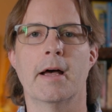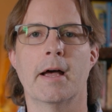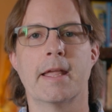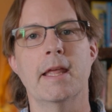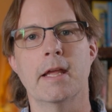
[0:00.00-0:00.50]

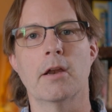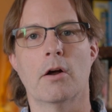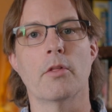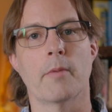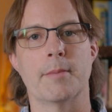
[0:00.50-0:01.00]
getting it
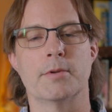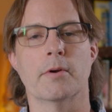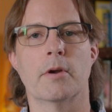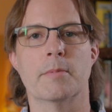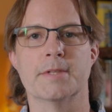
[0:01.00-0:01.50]
all the way up to
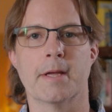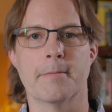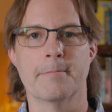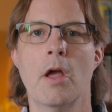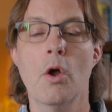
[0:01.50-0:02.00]
100%.
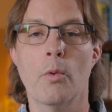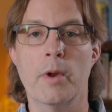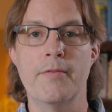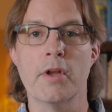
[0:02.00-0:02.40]
What if